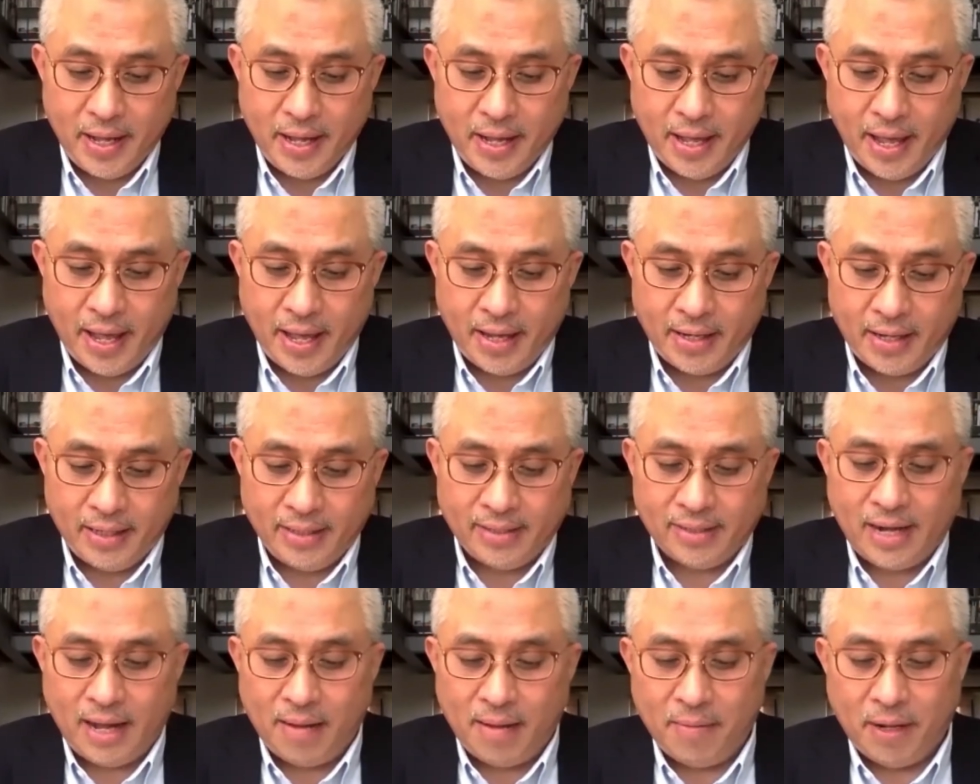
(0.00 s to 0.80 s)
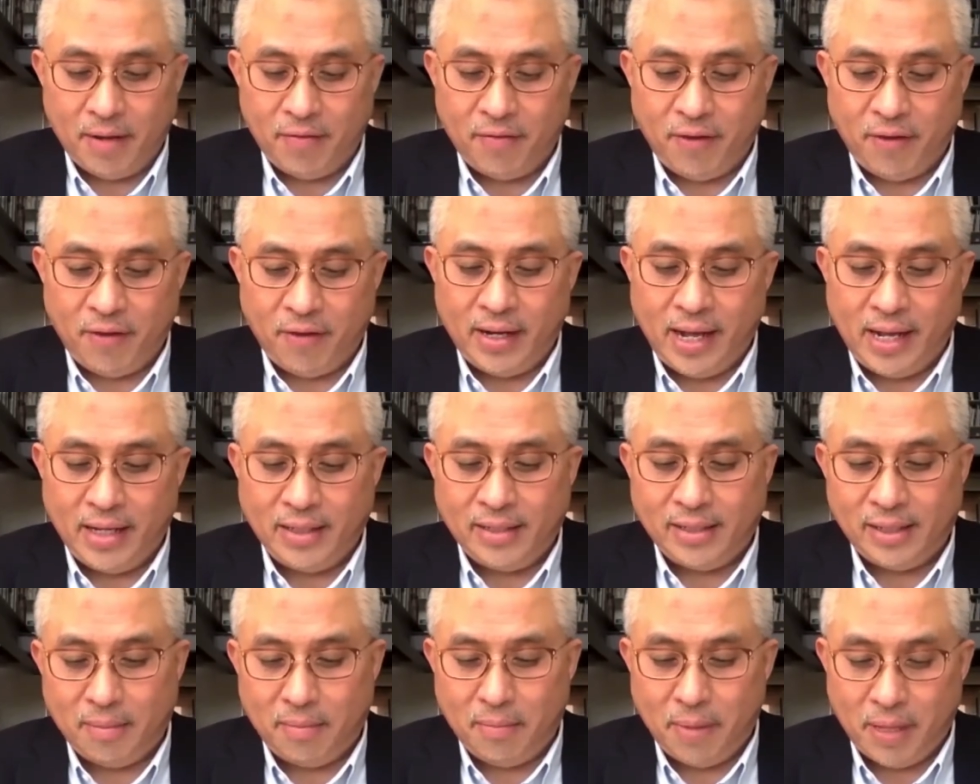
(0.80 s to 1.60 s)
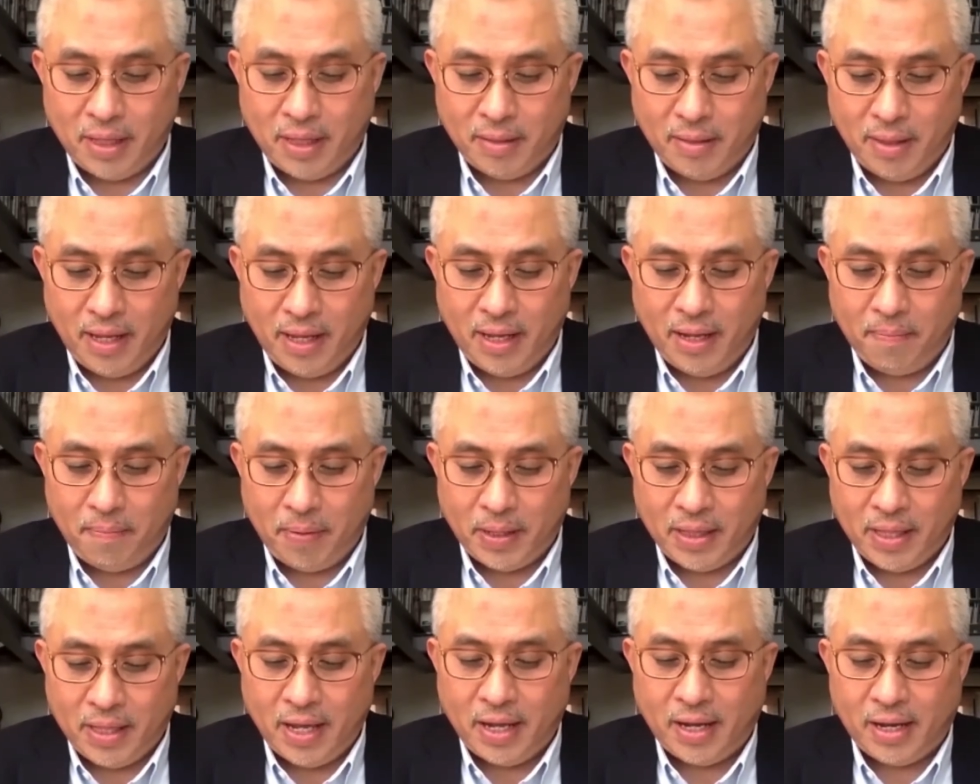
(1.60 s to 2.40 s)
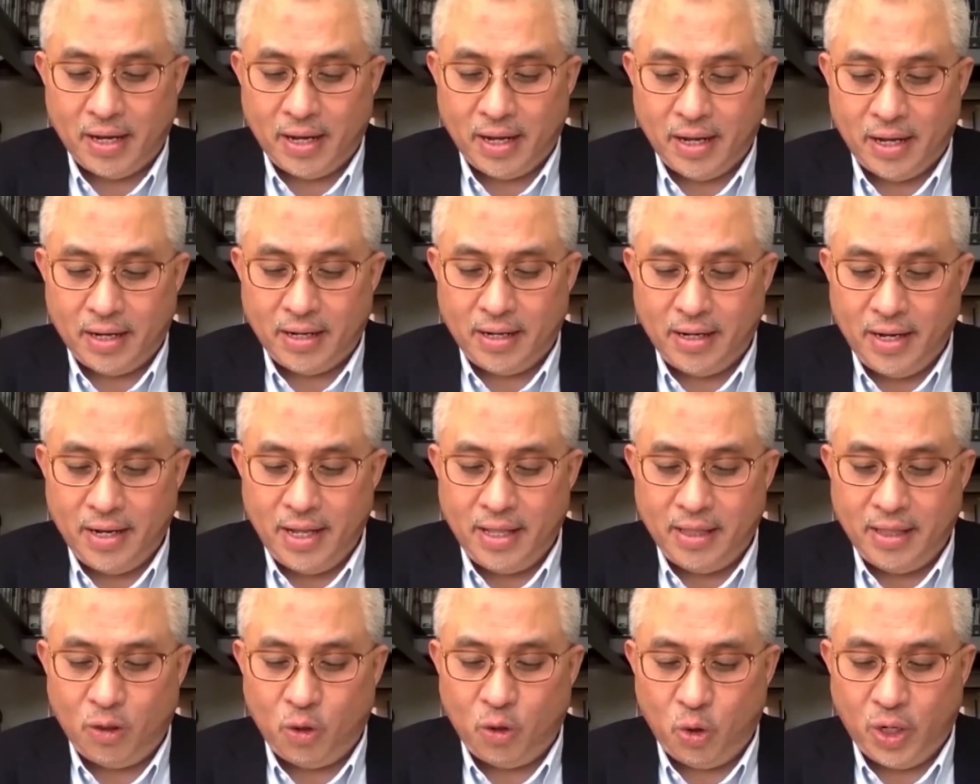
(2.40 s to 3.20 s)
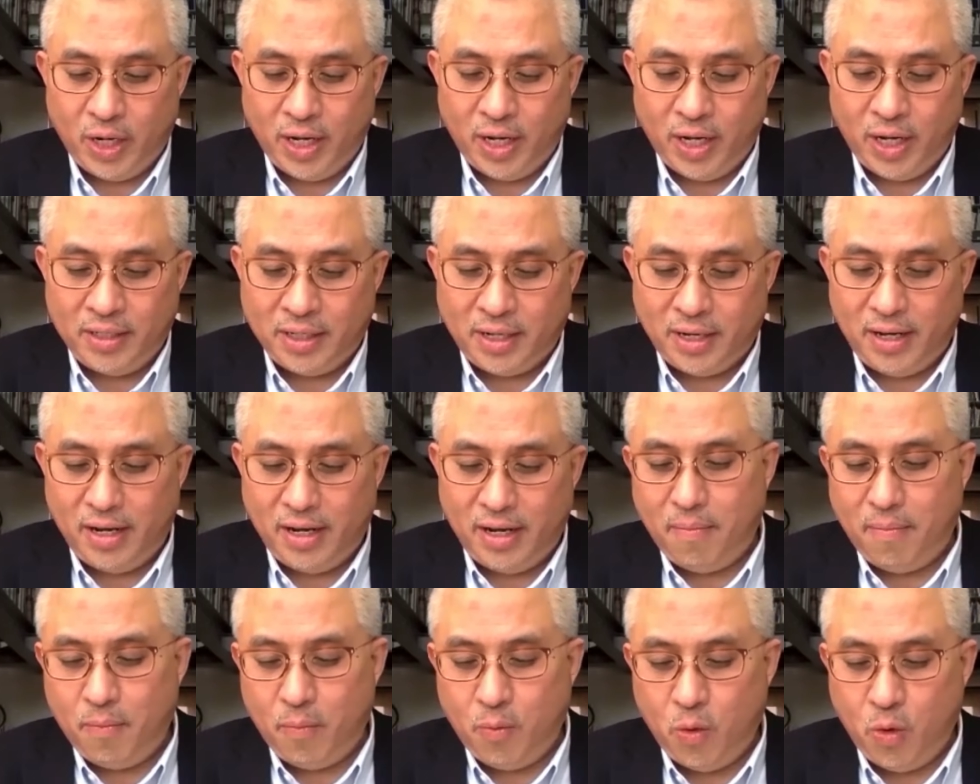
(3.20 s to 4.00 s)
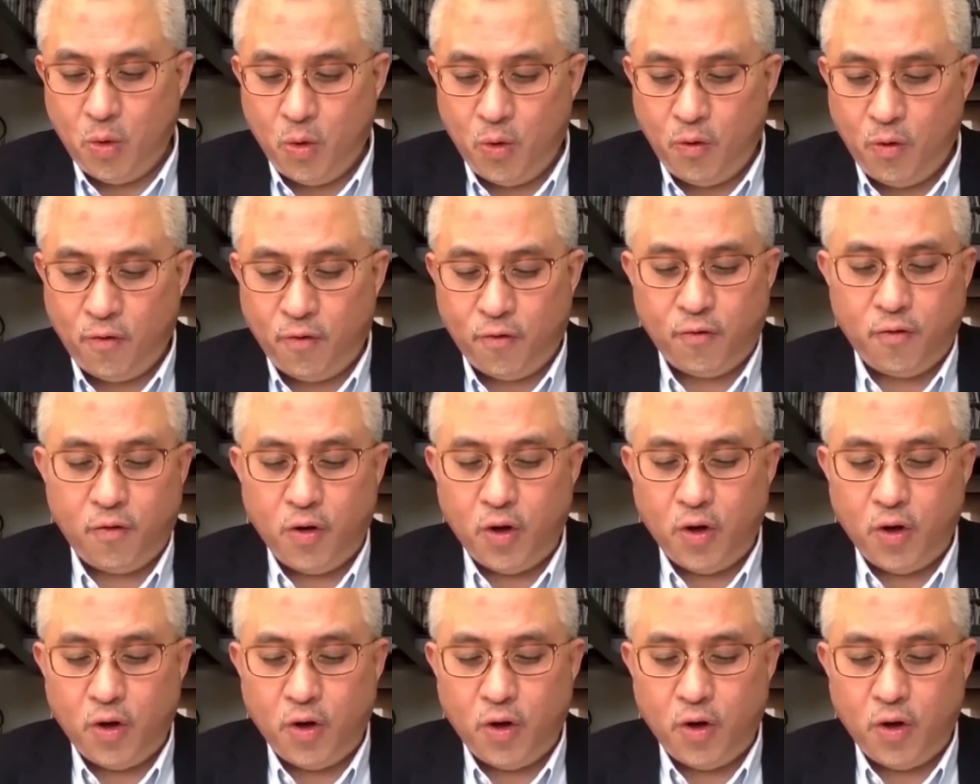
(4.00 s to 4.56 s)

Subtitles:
and Islamic finance in particular need to urgently move